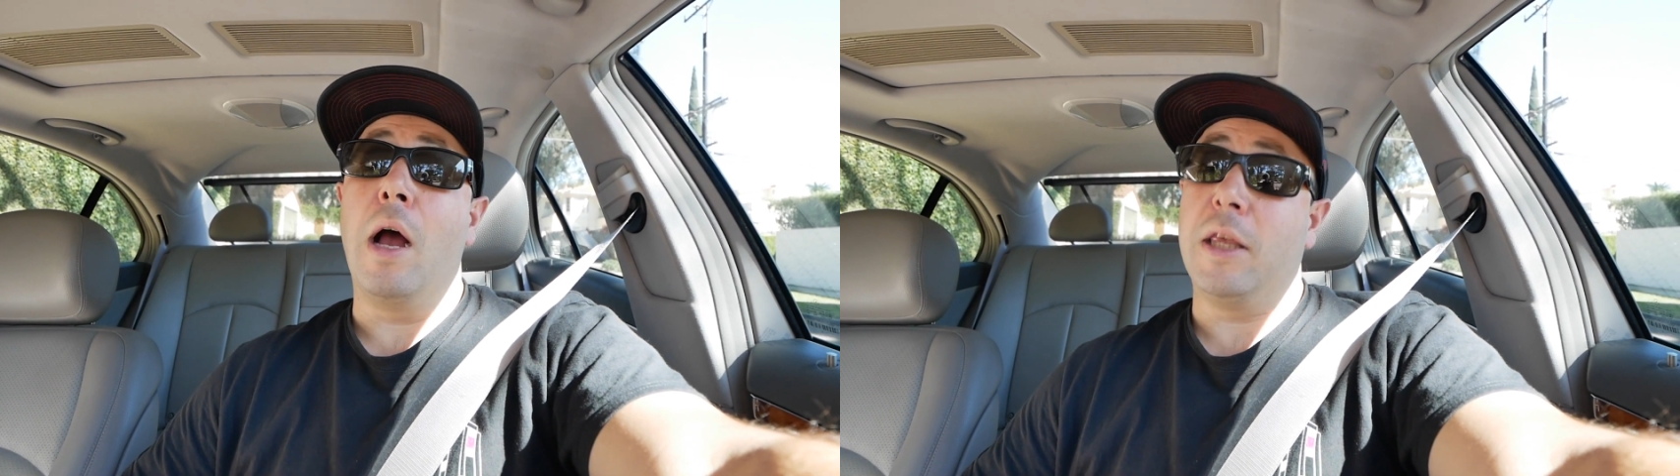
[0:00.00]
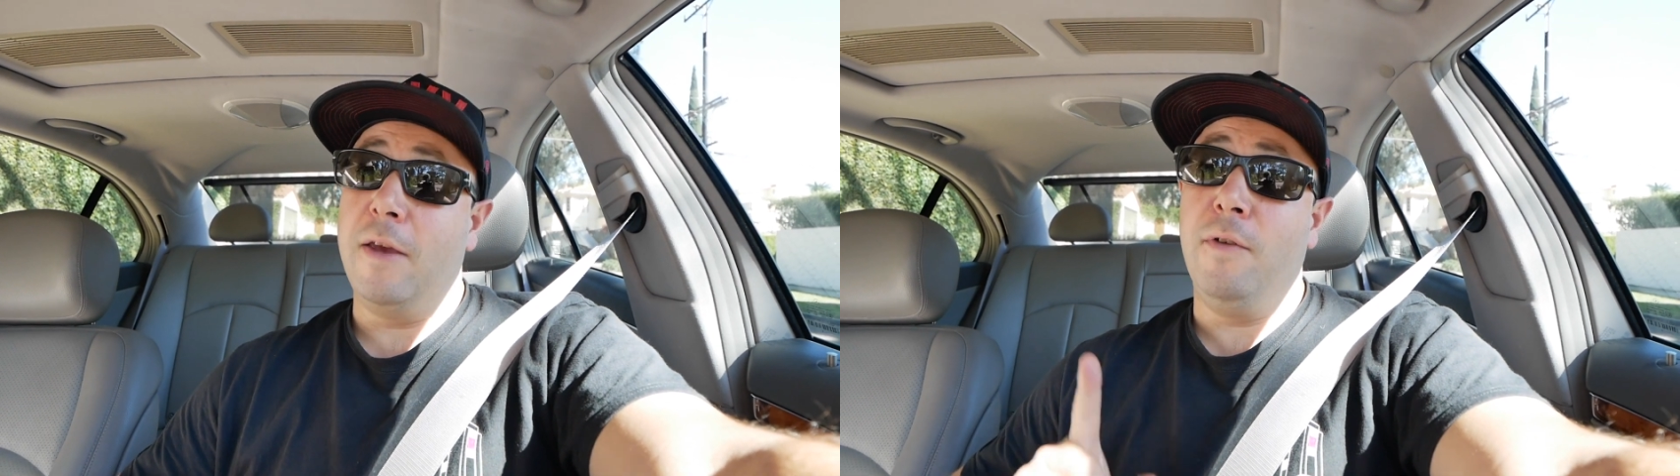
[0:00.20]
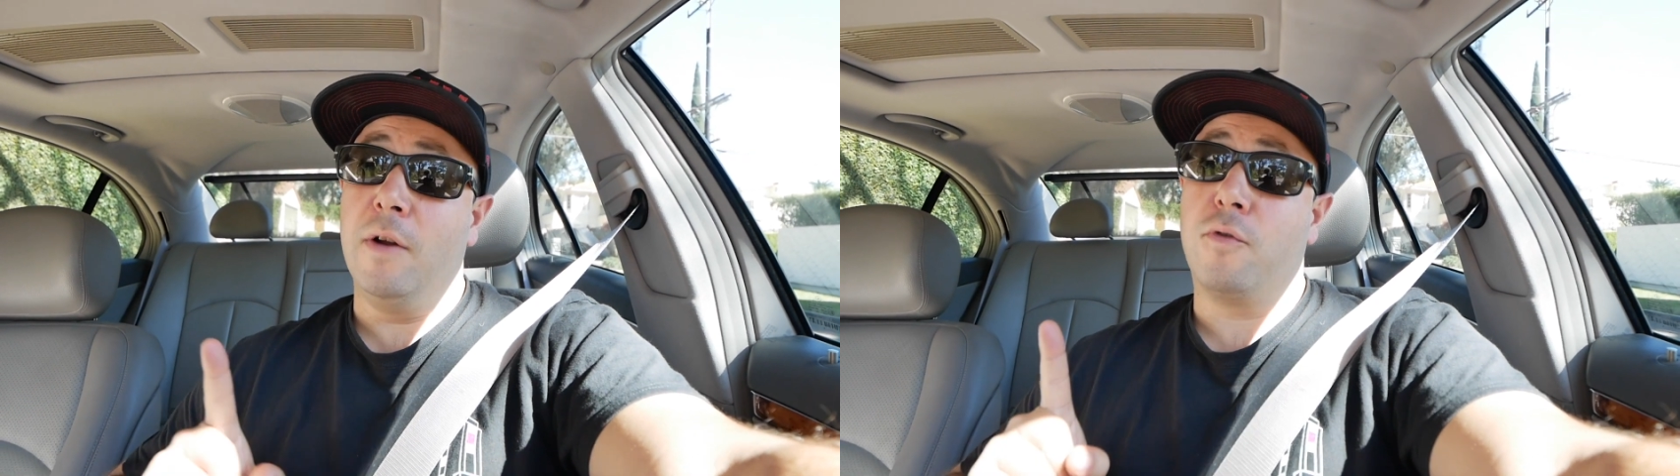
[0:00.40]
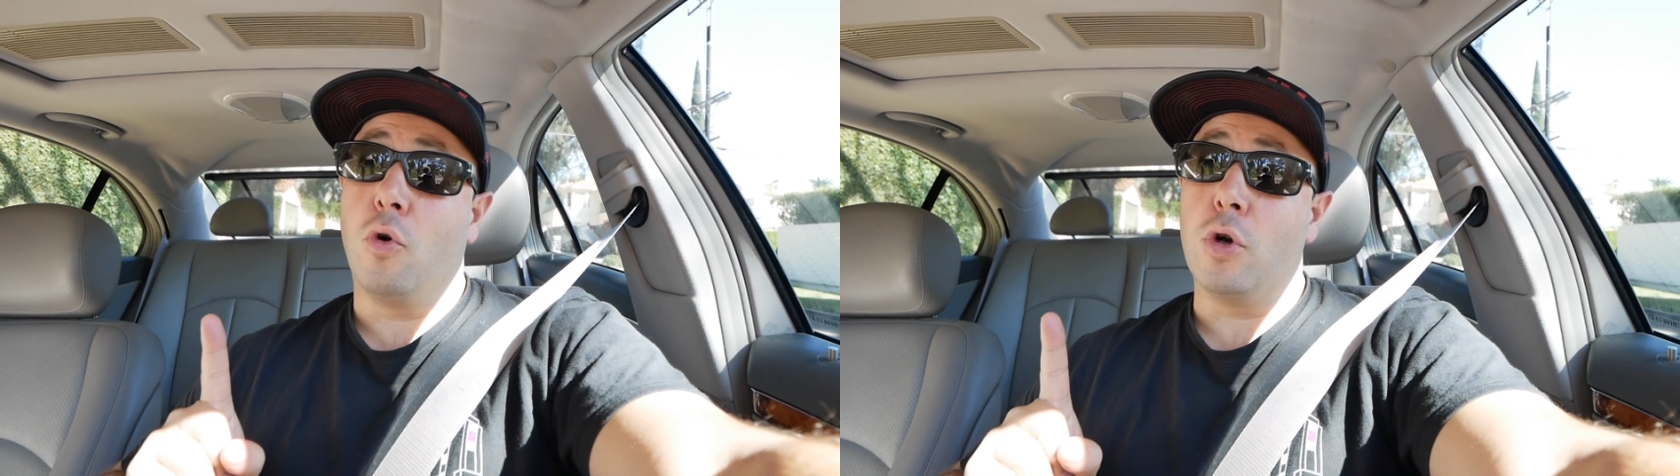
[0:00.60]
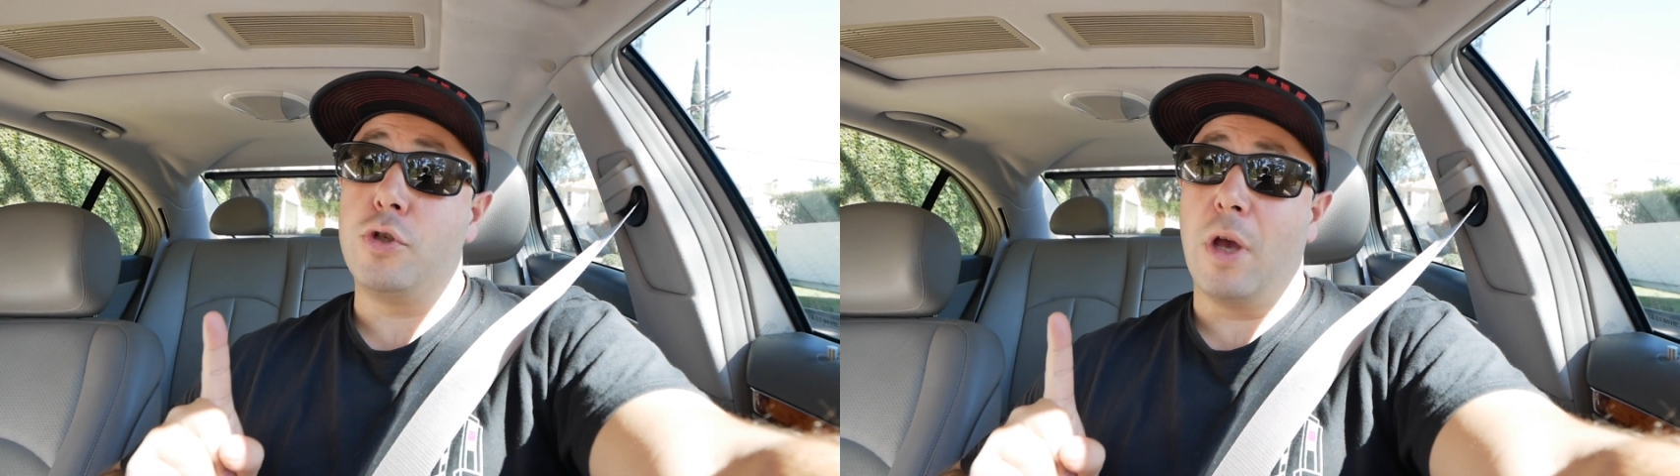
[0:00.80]
Given of
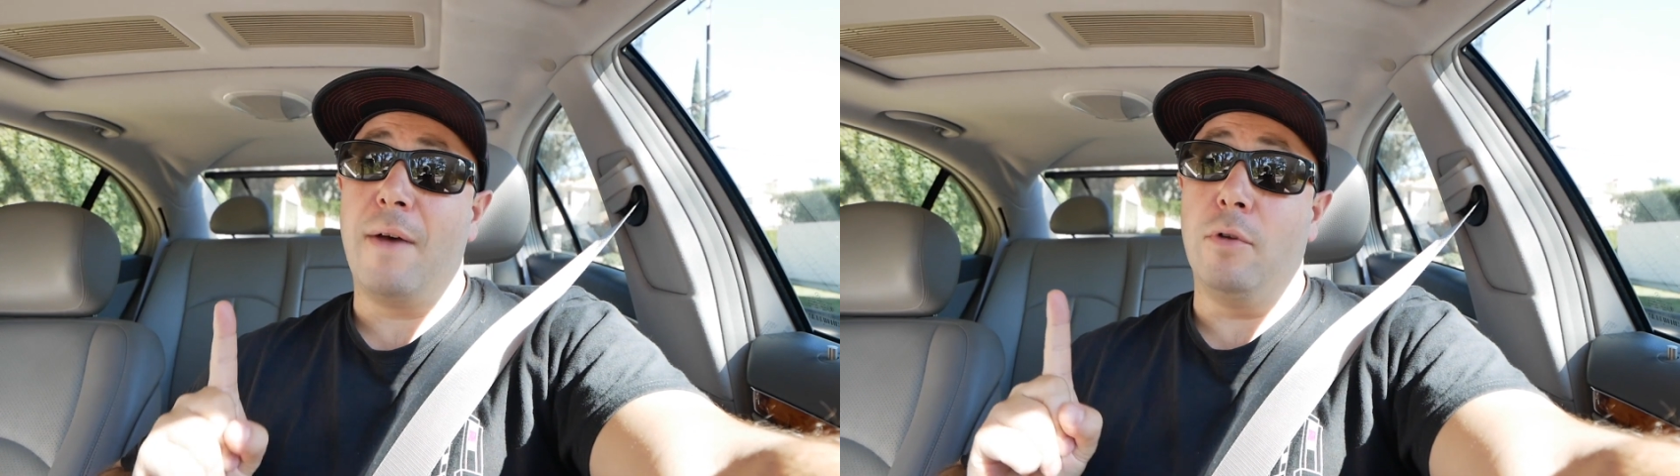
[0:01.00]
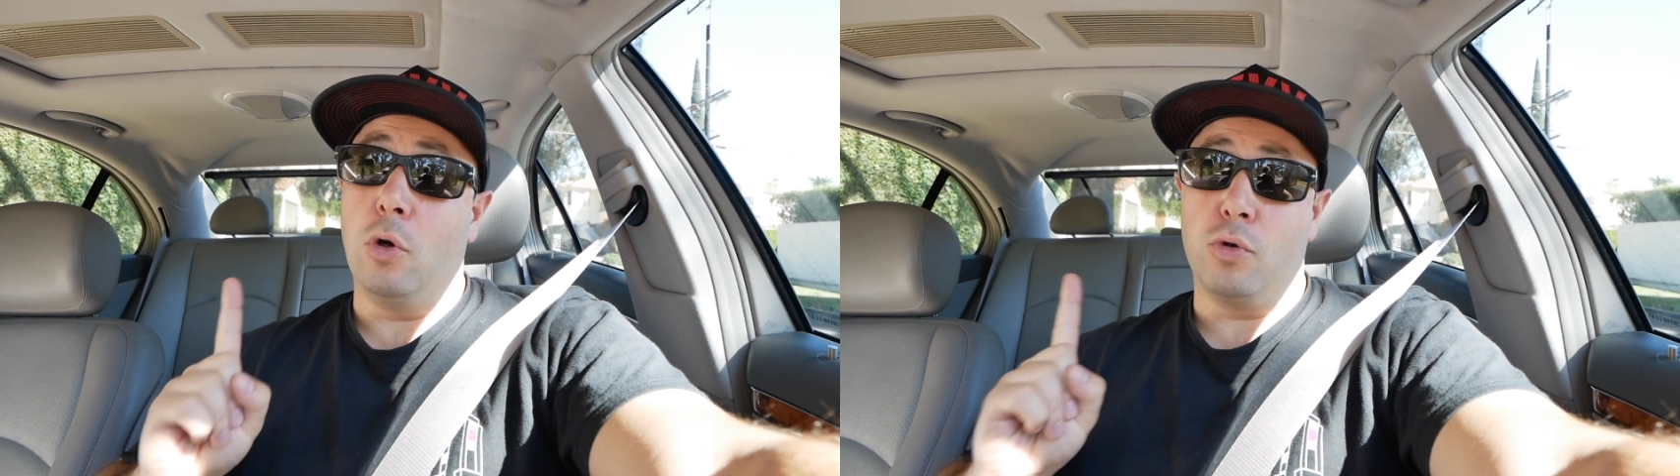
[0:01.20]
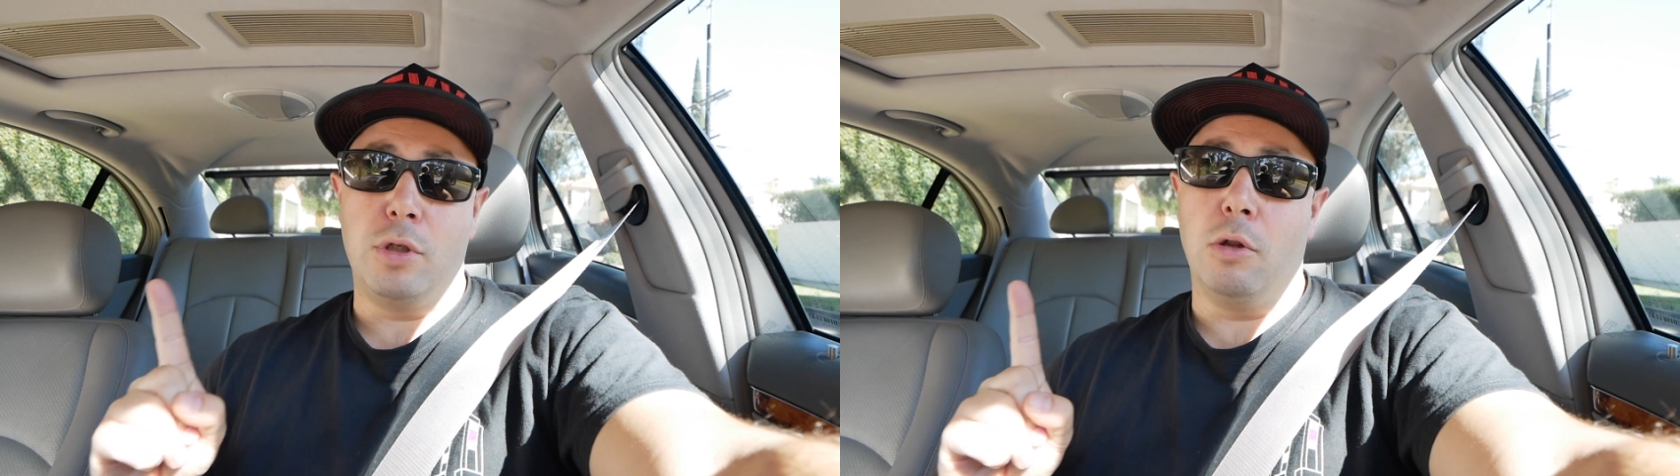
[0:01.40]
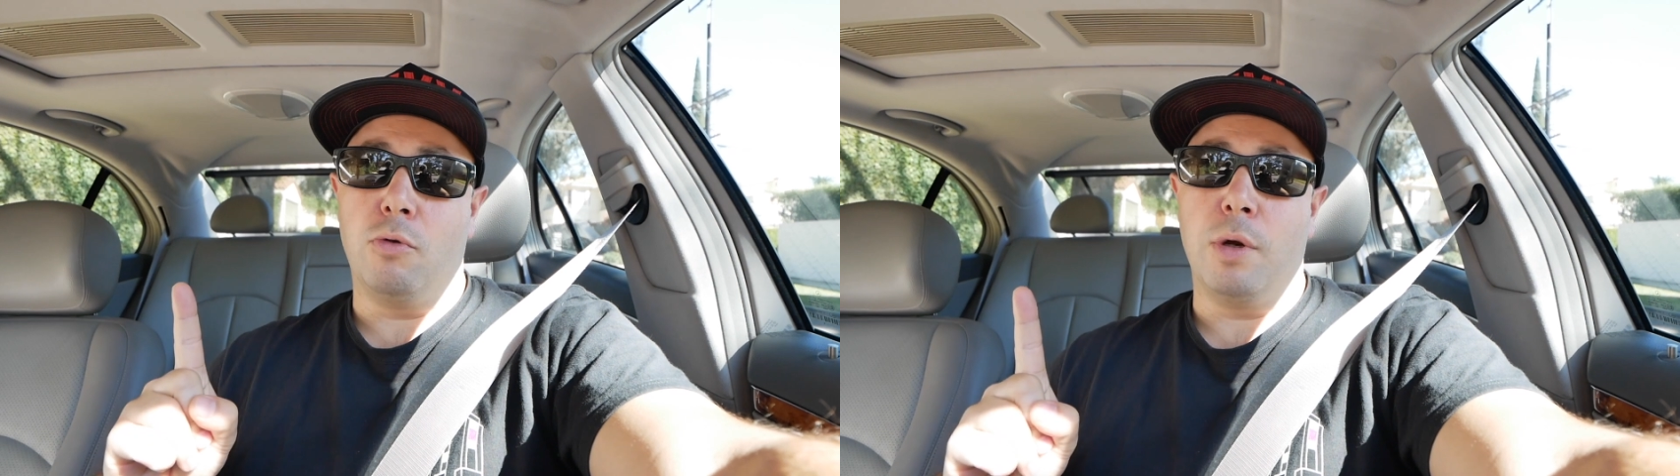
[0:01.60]
course you have an auxiliary